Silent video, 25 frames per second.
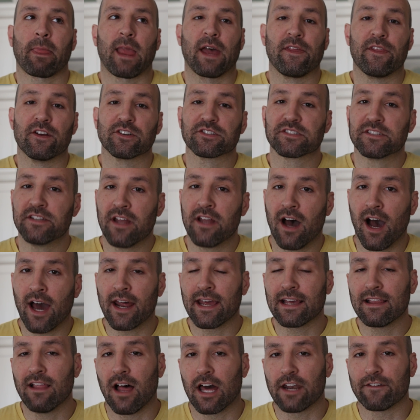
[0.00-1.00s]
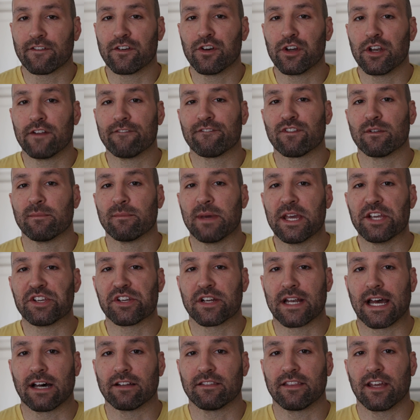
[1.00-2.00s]
and there's not a lot of good
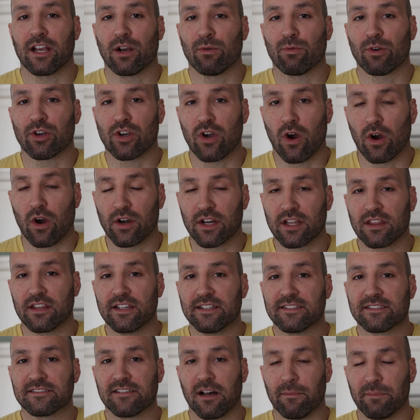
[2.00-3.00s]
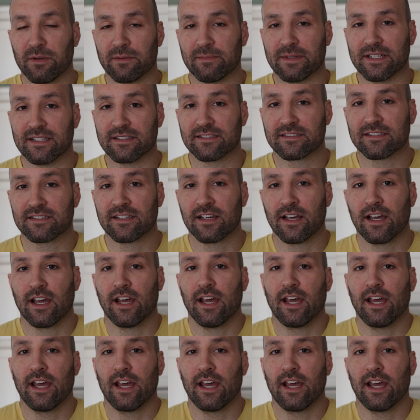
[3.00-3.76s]
information out there regarding these supplements